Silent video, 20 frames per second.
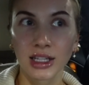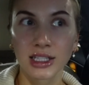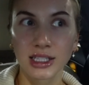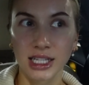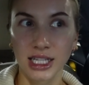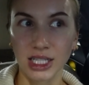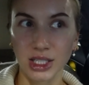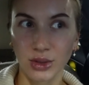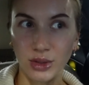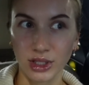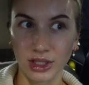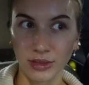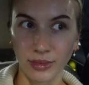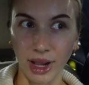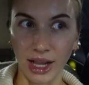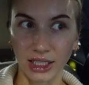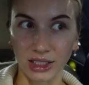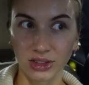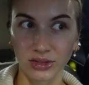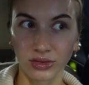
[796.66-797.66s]

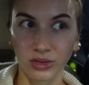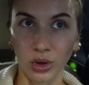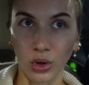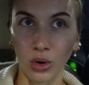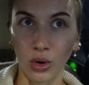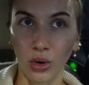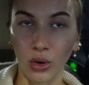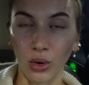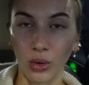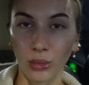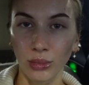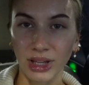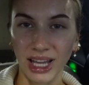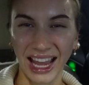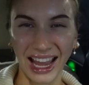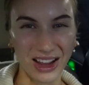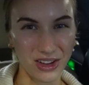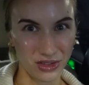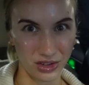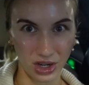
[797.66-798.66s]
disrespectful
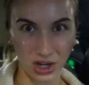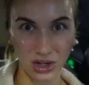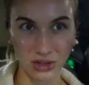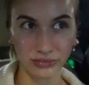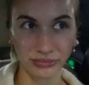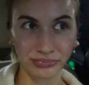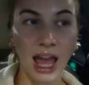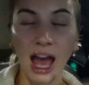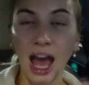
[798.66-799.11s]
behavior.